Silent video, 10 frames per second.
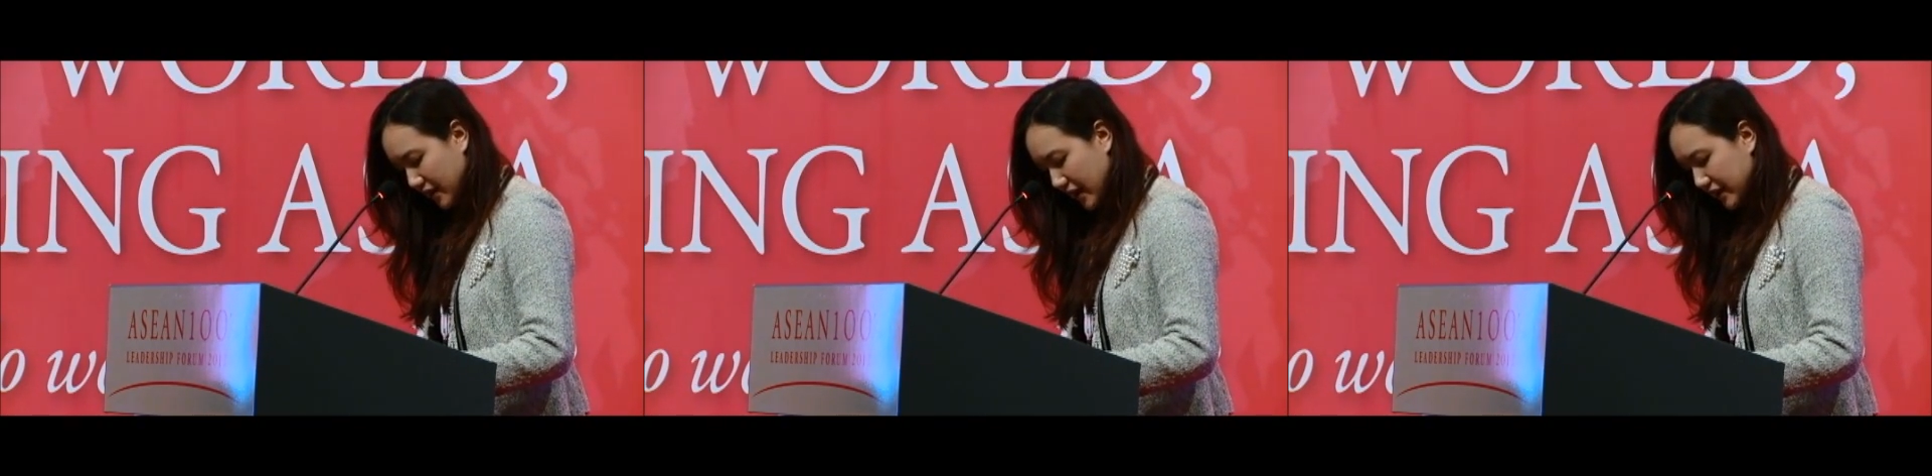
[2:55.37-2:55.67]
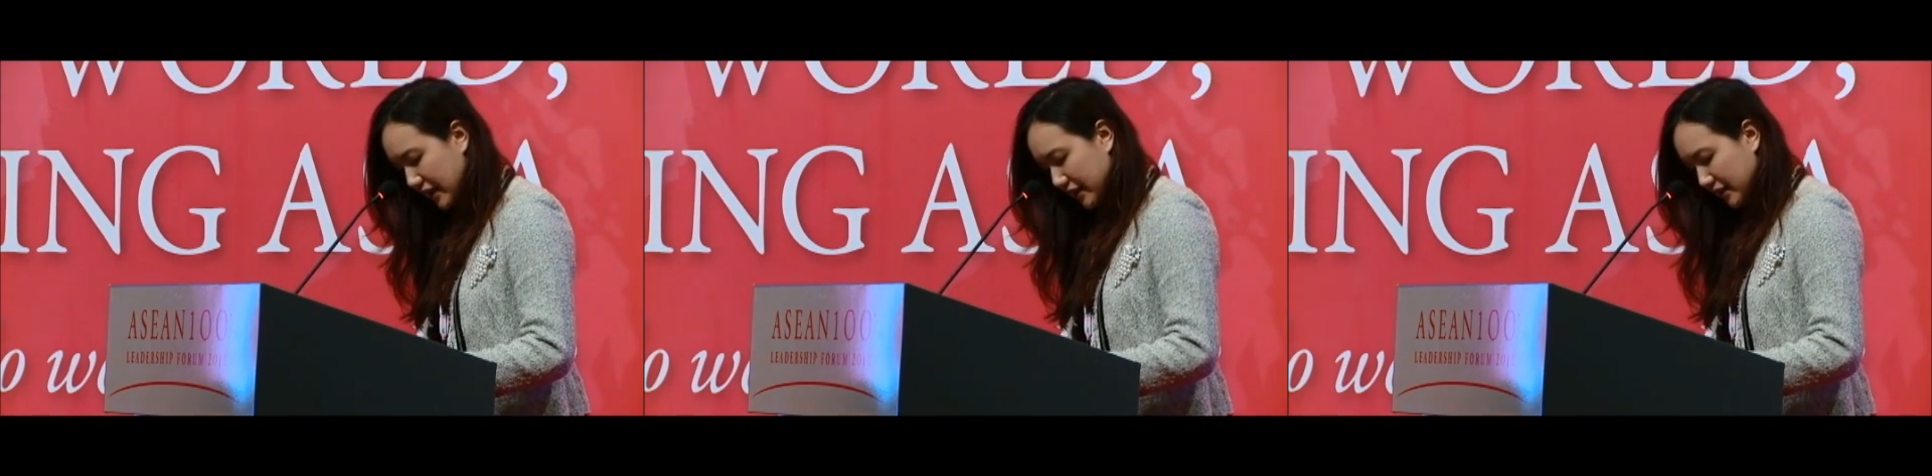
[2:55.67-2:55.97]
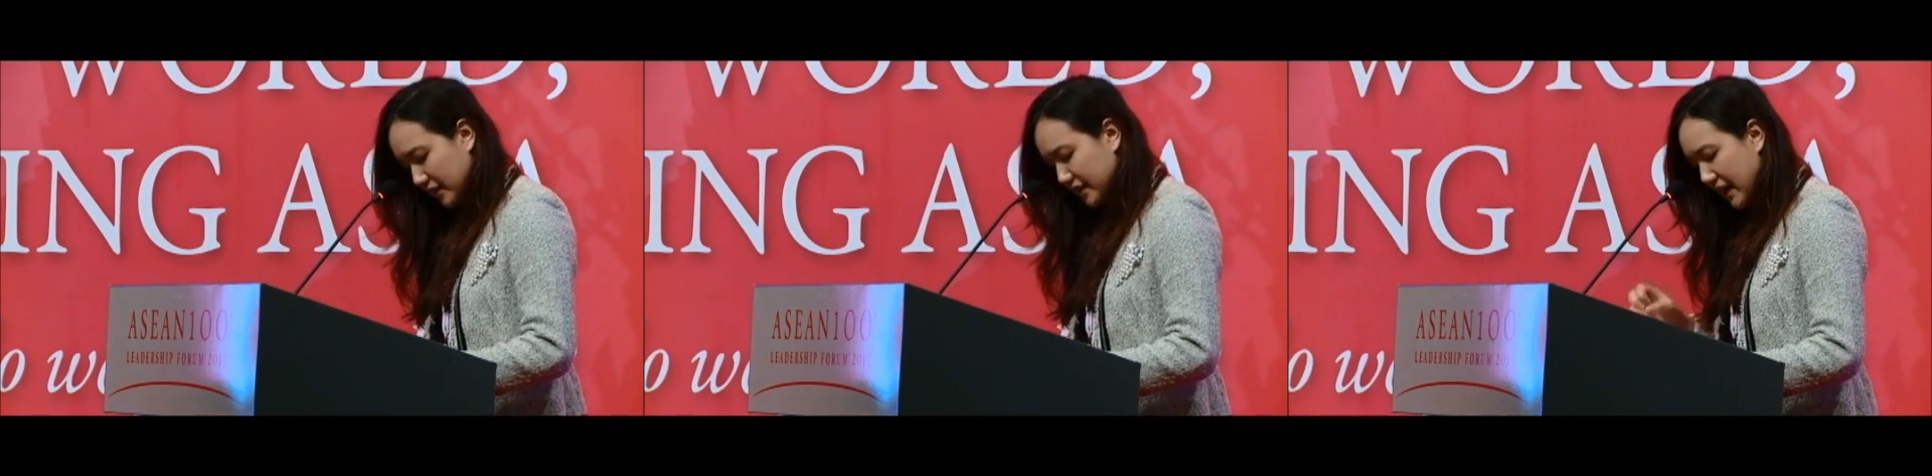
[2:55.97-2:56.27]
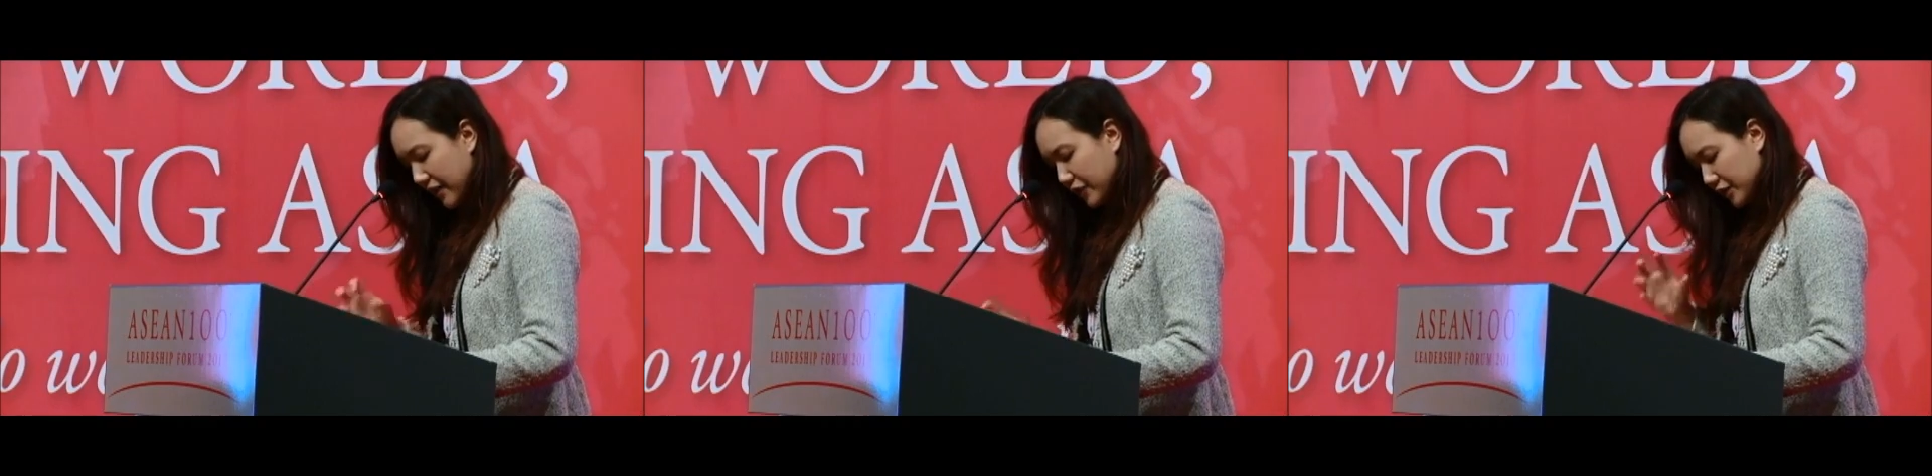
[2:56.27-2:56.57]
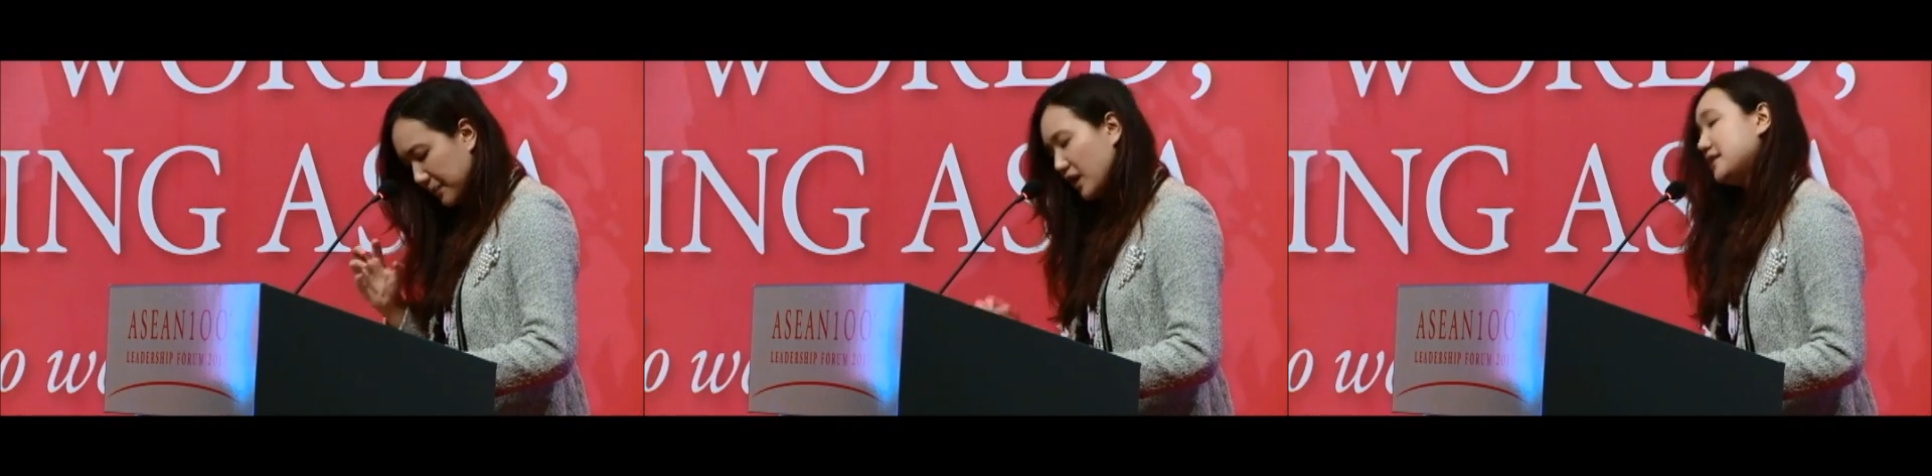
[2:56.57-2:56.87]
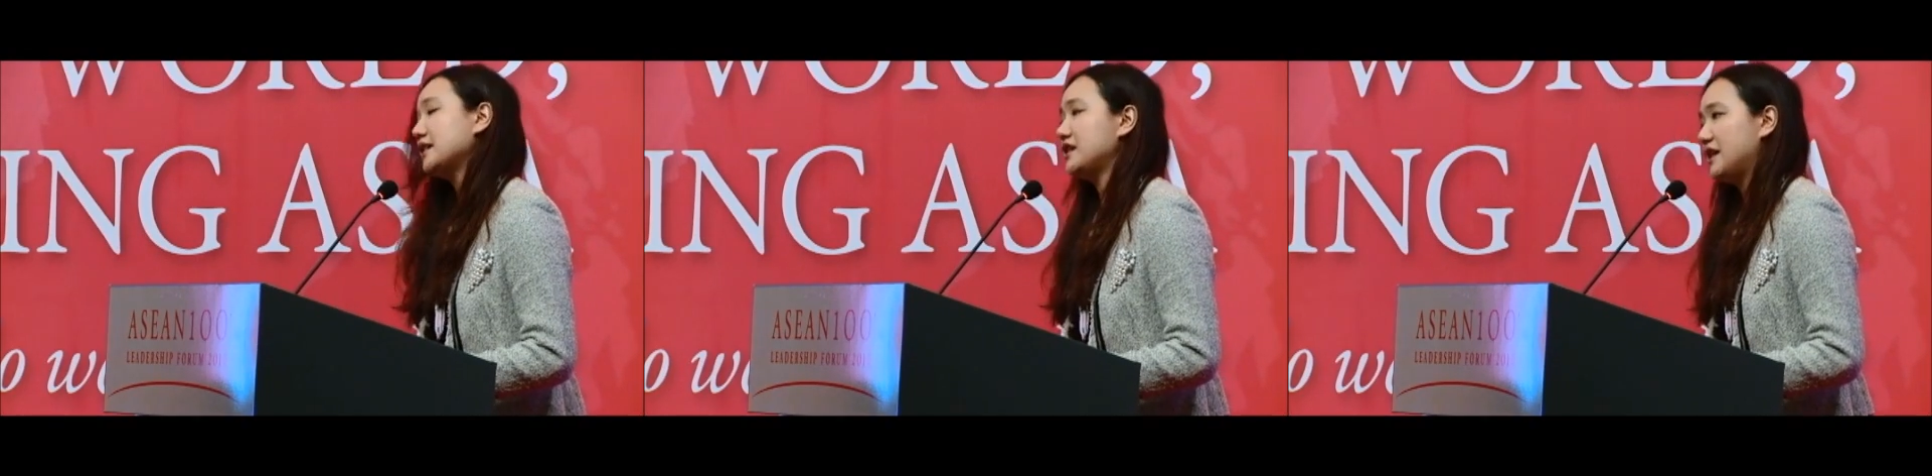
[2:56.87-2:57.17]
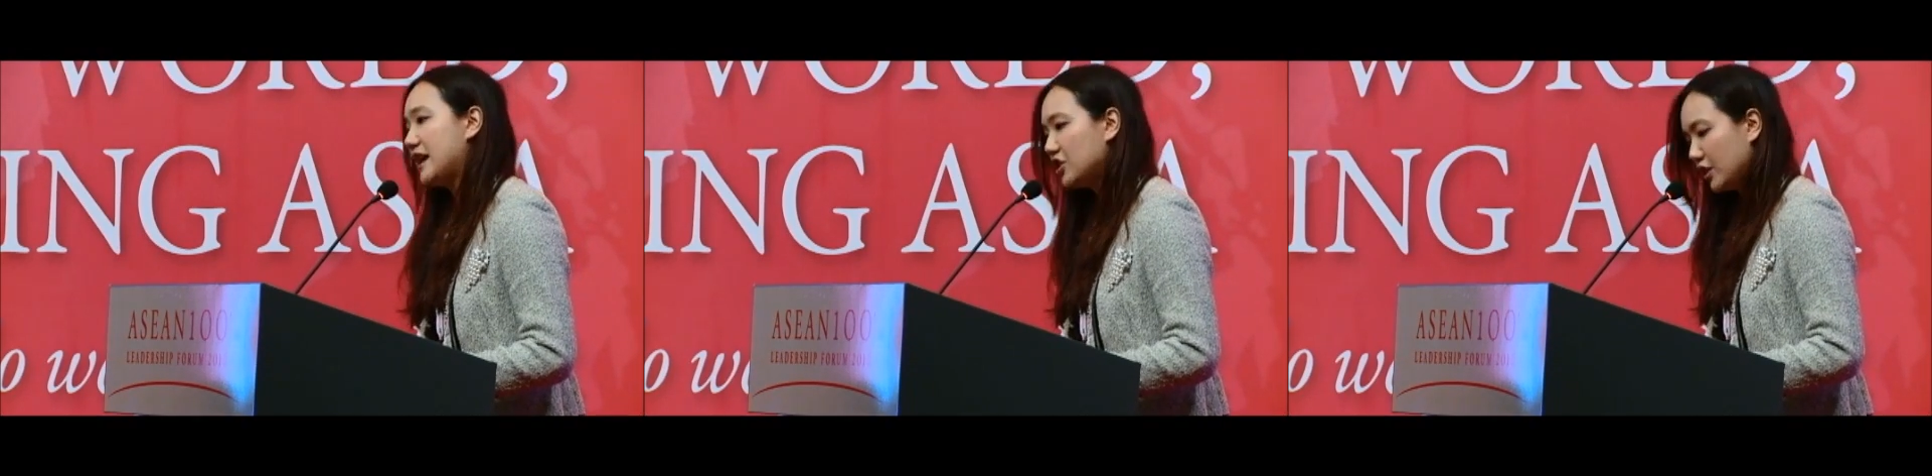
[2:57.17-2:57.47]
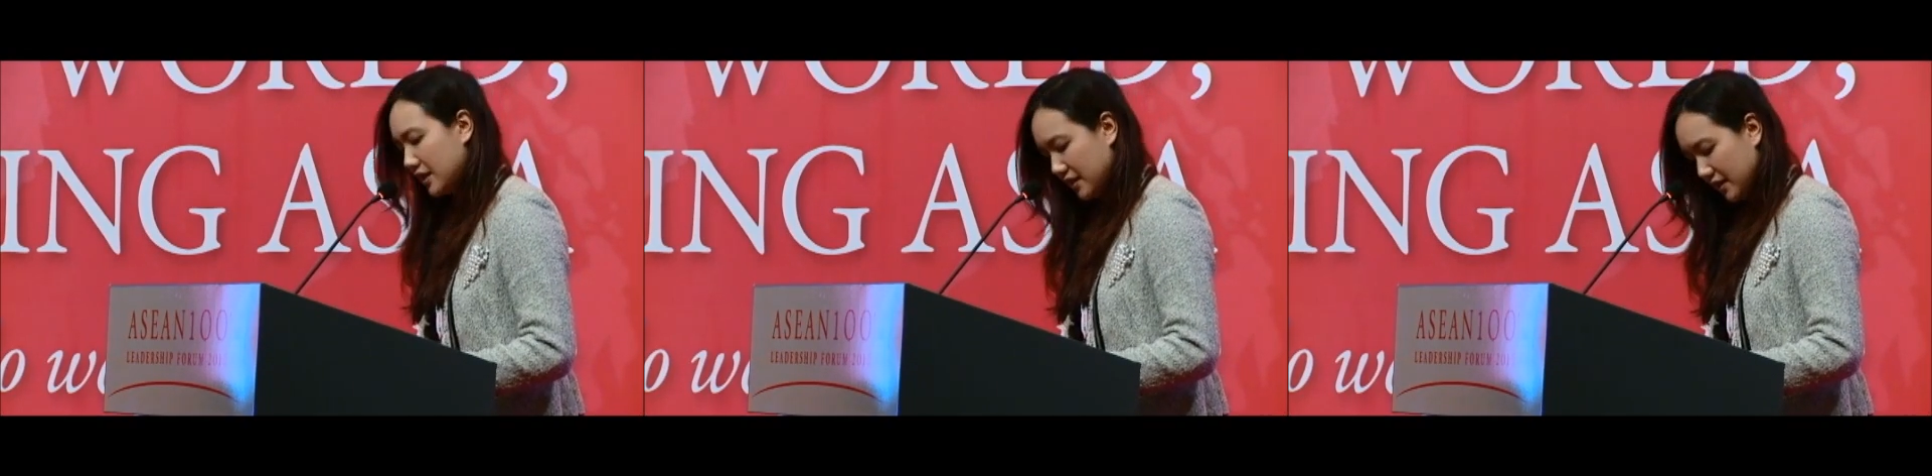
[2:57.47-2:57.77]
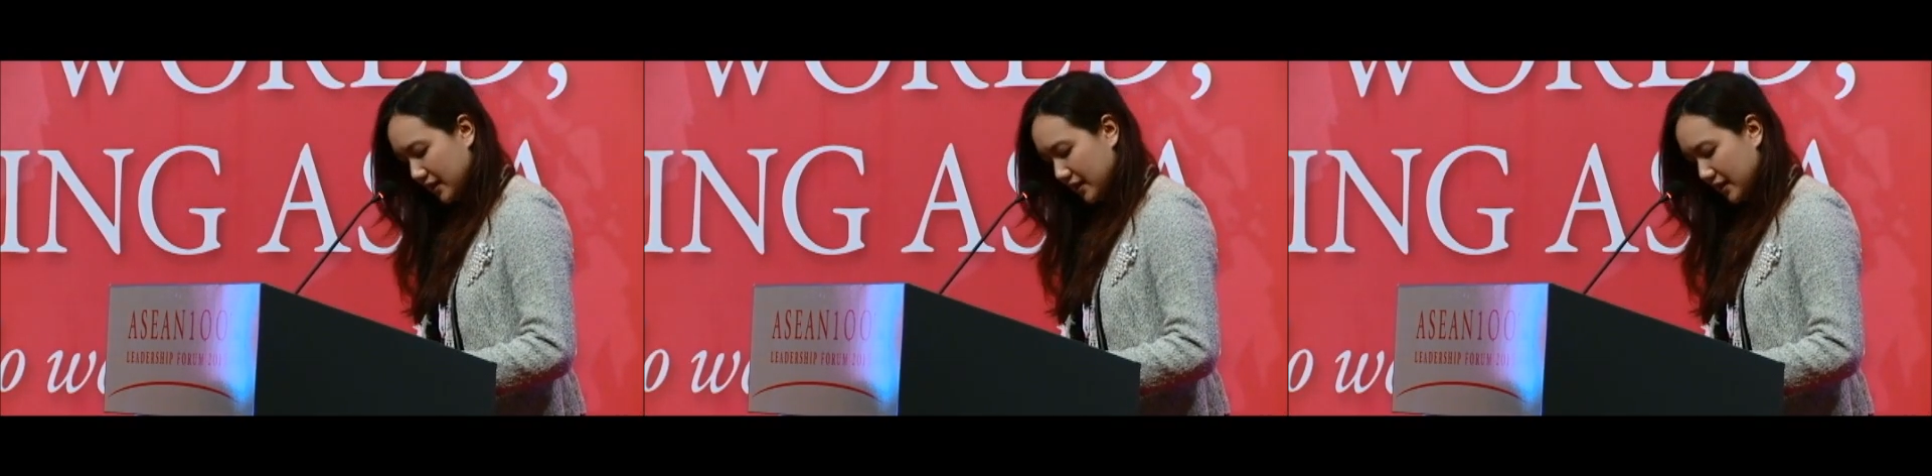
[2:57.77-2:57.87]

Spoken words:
And that the average person in Asia